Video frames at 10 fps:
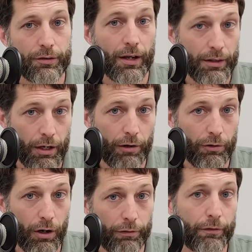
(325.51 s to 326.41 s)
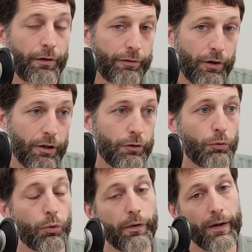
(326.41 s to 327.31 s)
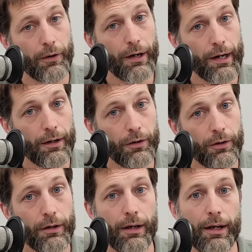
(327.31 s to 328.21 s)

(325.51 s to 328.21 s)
take the cover off of the furnace or the air handler,